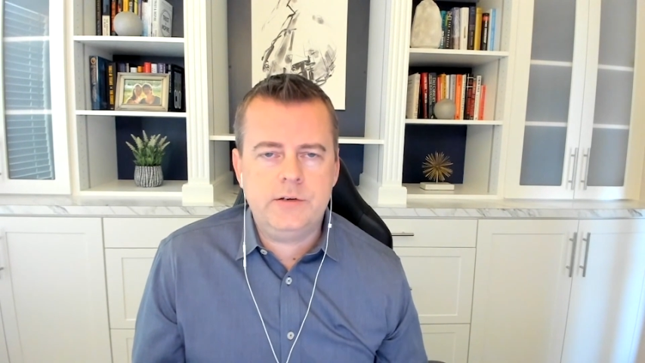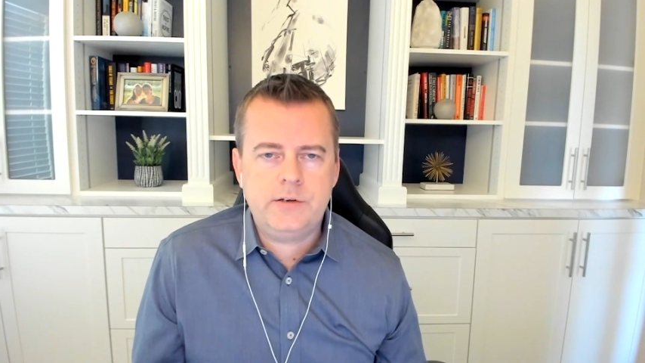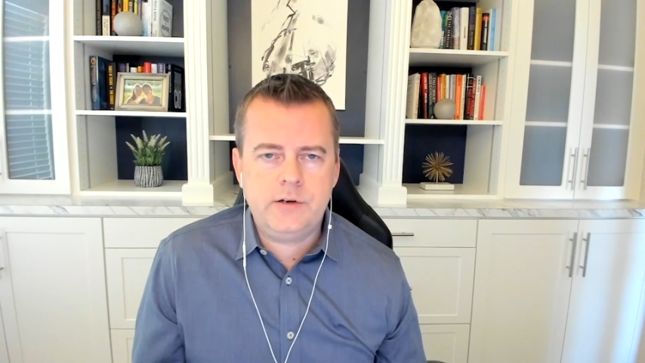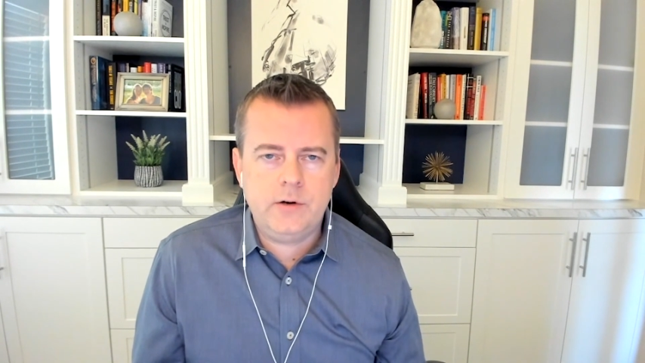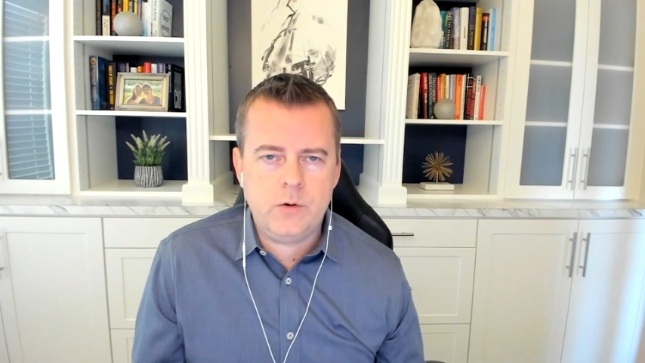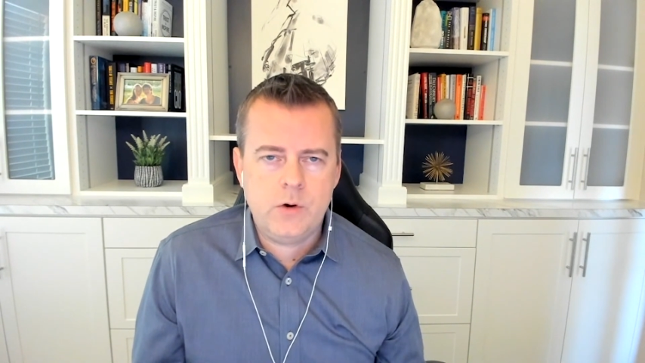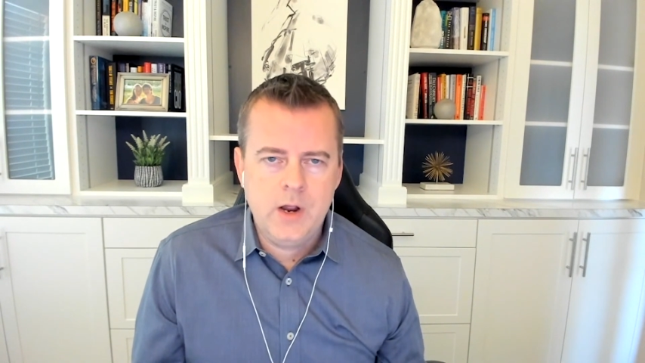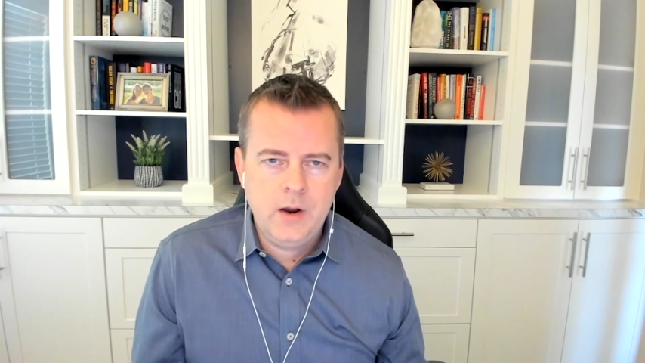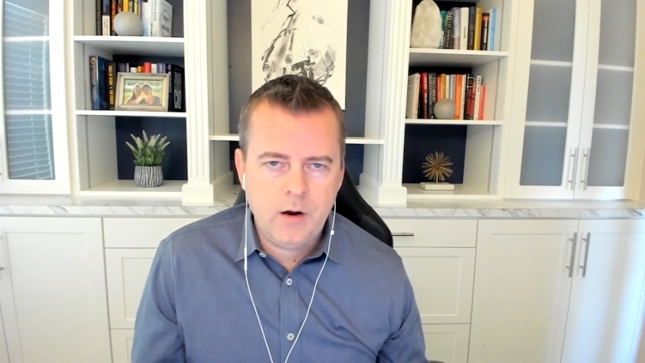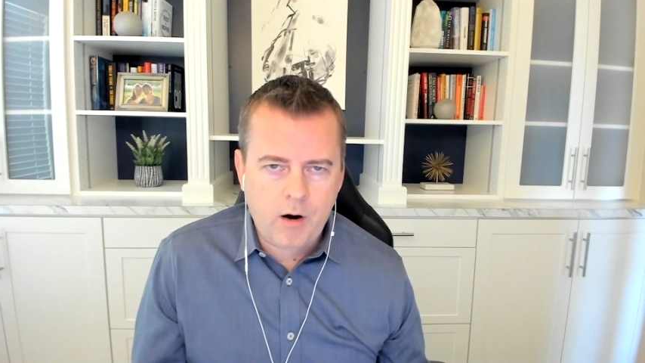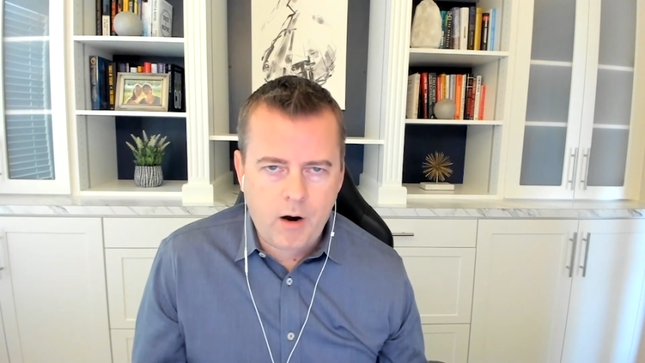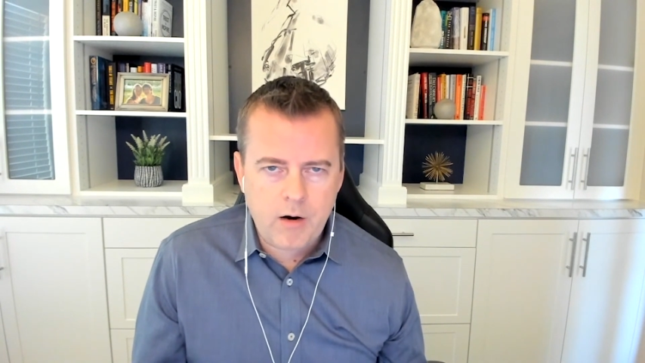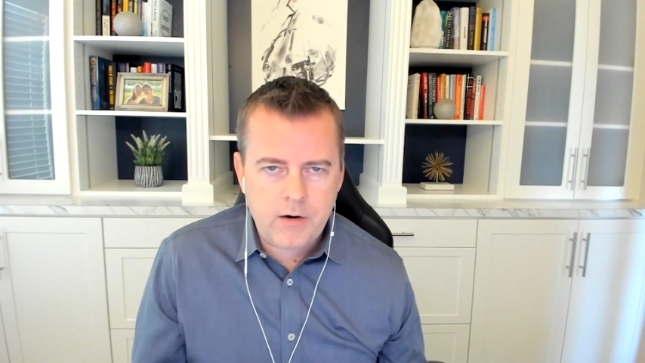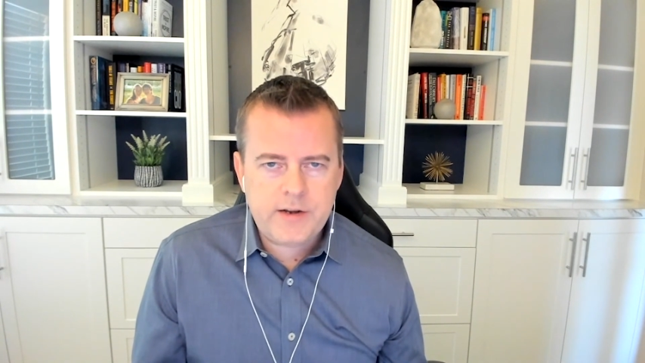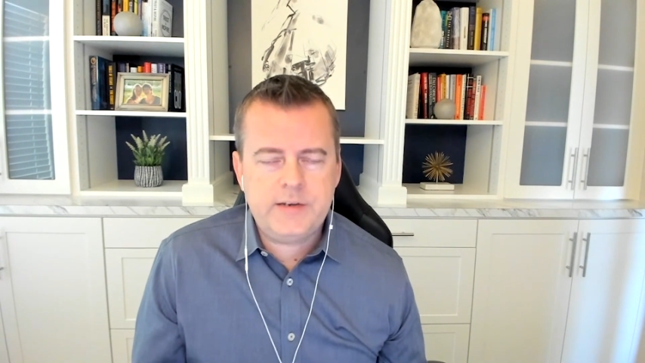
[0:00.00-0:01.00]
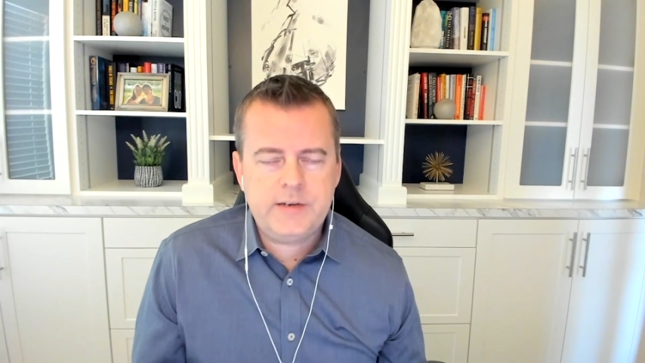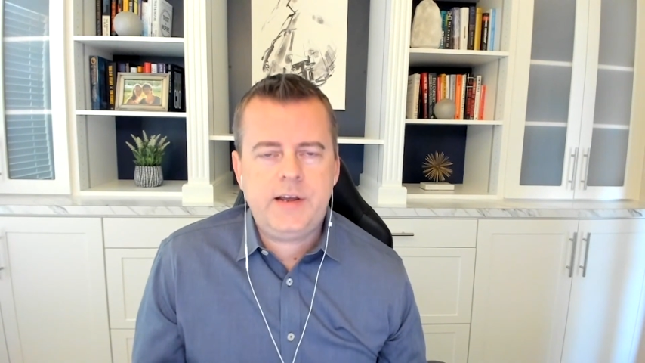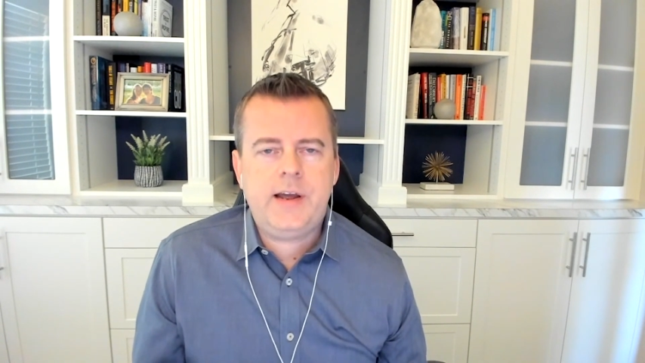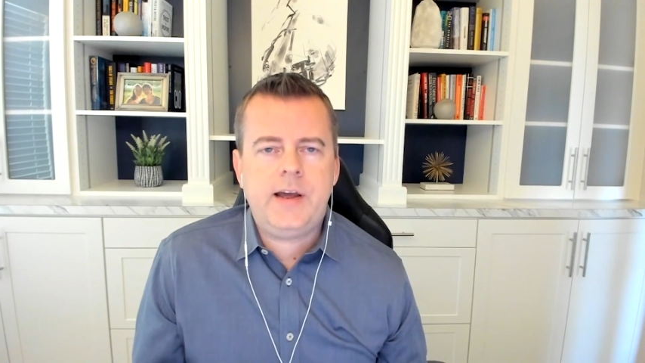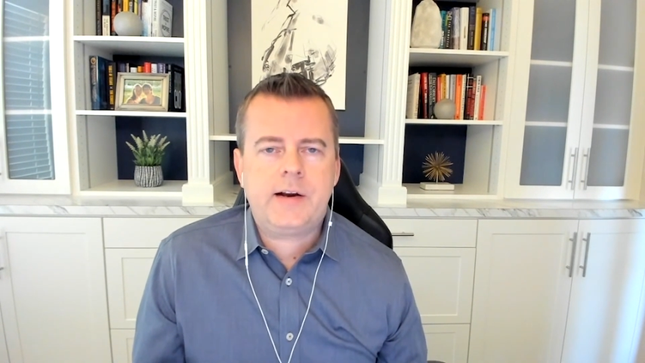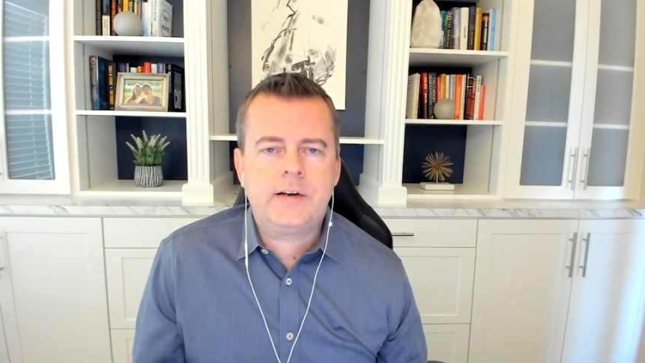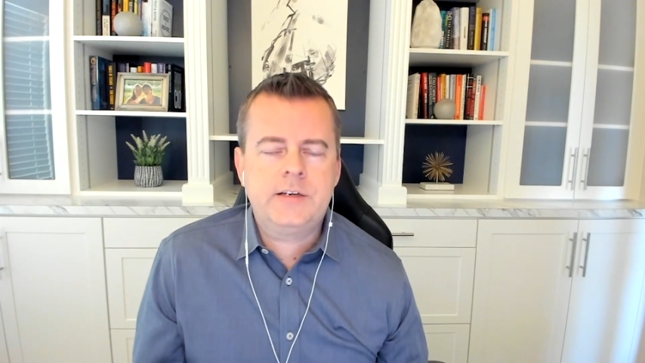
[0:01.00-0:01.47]
to
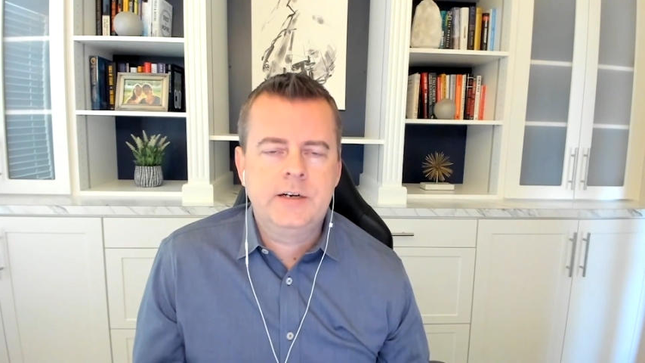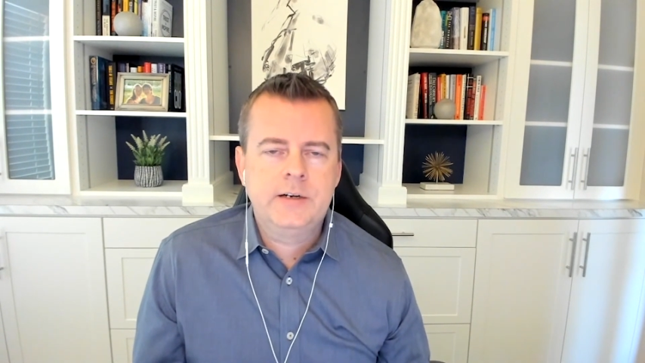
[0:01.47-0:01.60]
architect,